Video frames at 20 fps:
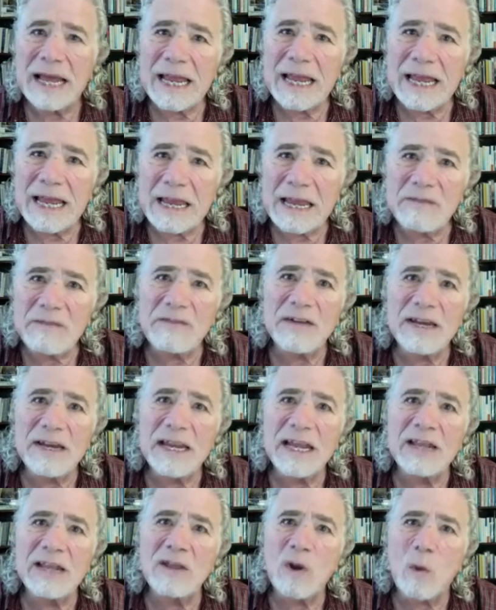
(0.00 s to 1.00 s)
Even
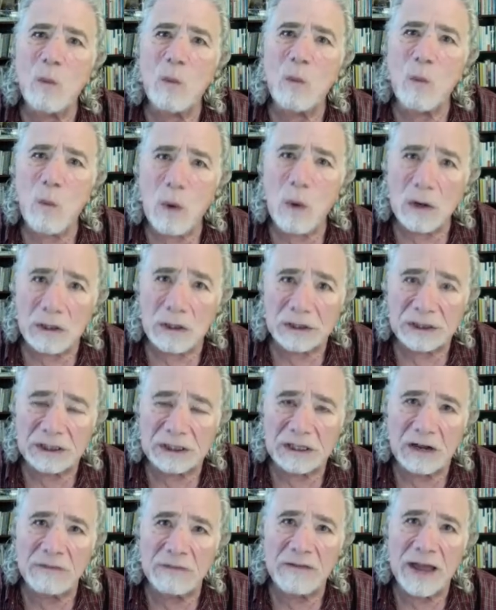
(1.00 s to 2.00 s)
in the
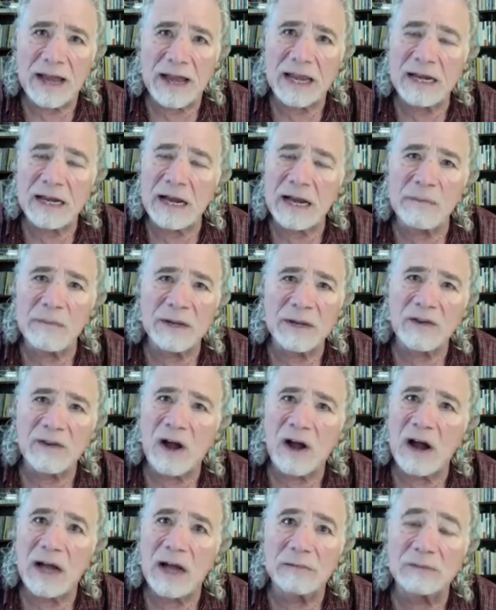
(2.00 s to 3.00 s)
worst of economic
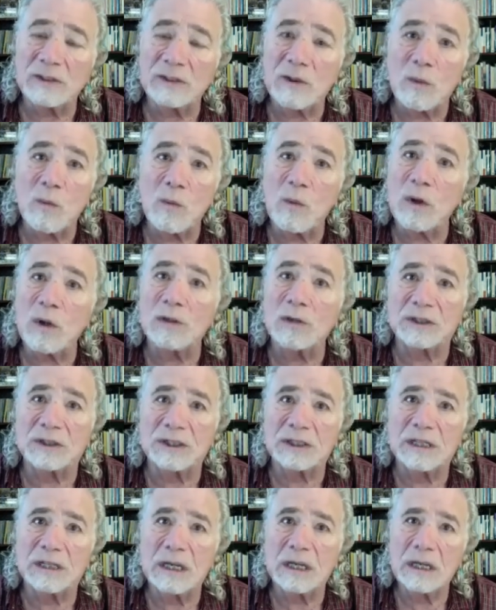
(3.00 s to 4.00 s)
times, the
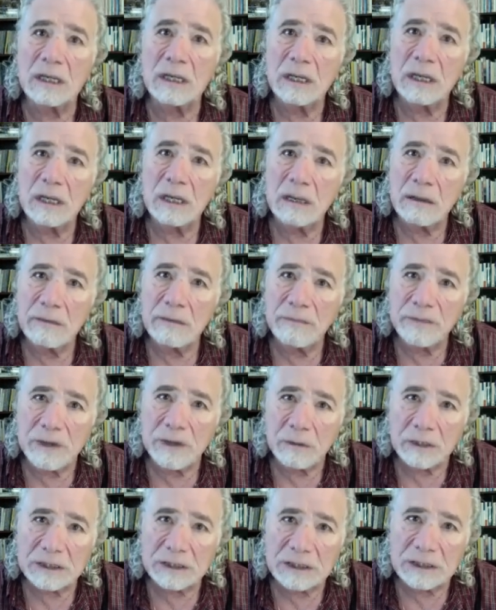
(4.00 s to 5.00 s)
worst,
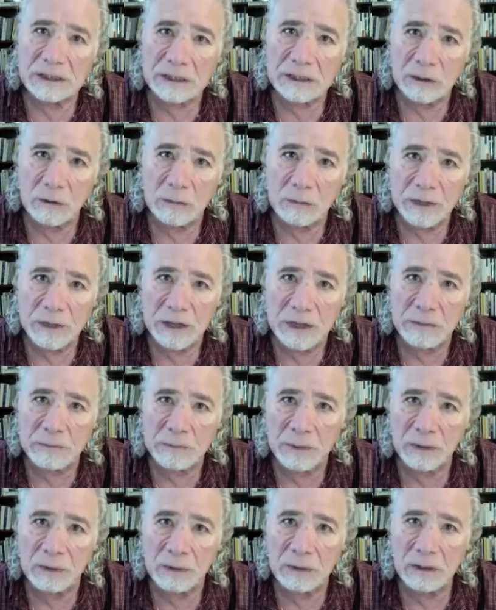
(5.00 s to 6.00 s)
there are still
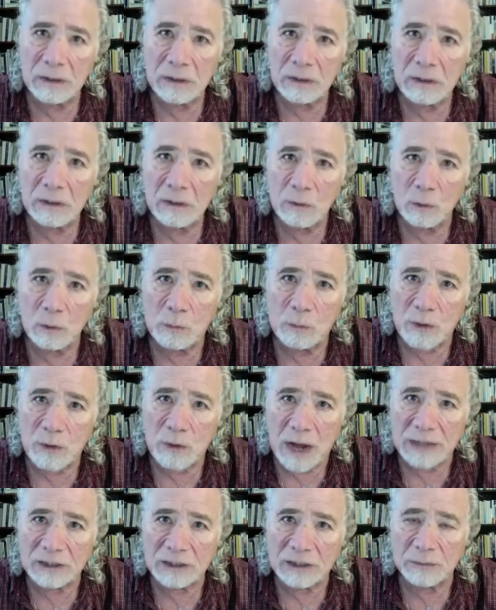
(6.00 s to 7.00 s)
people who
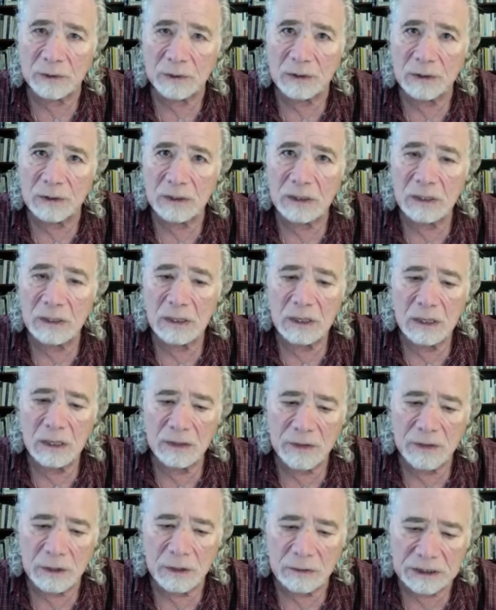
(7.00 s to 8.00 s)
prosper.
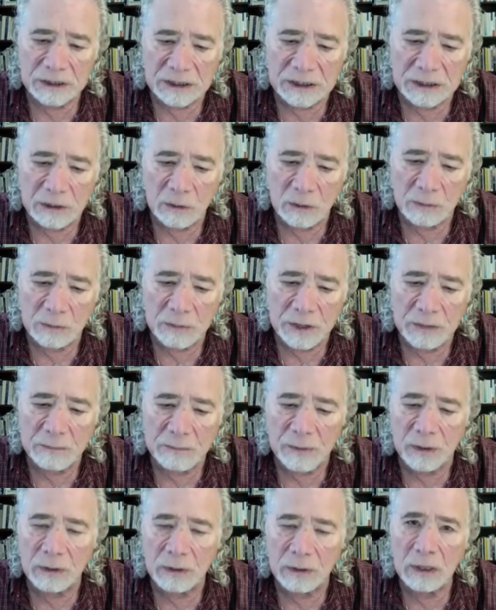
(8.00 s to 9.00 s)
There are still
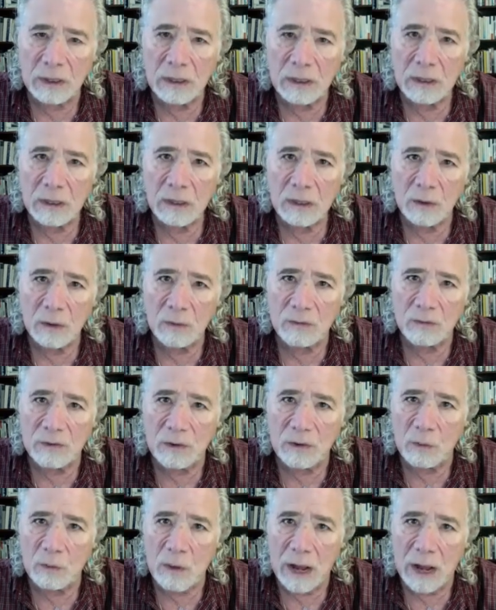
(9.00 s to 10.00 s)
people who
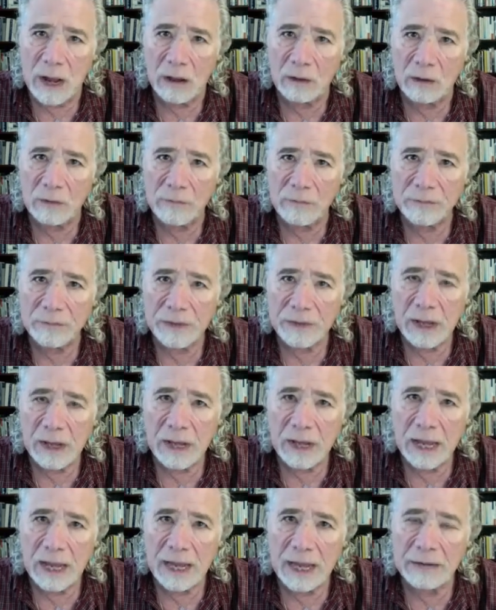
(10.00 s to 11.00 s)
do well.
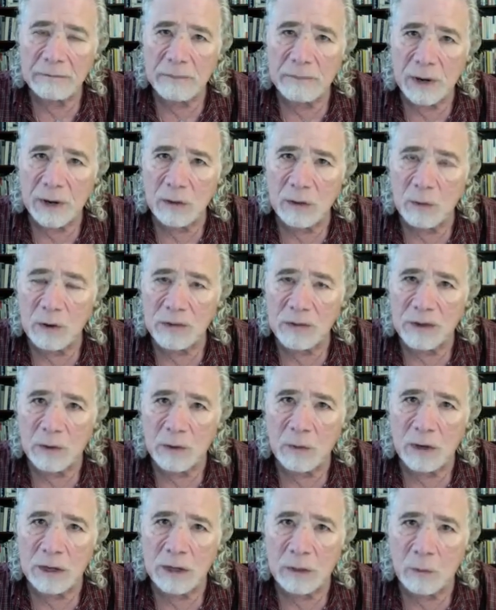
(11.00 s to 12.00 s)
And Butterworth, I
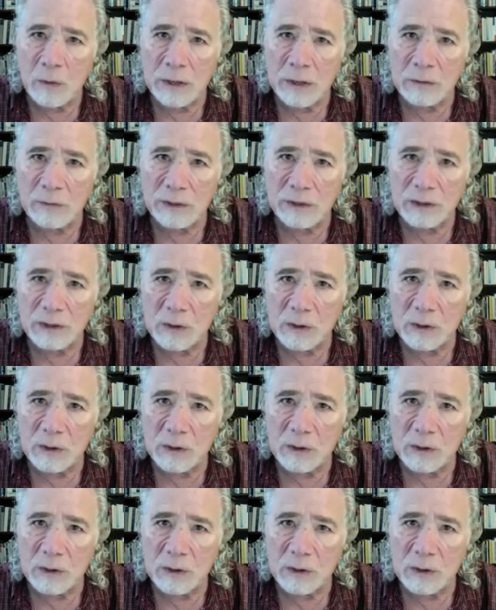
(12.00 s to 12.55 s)
want to read you a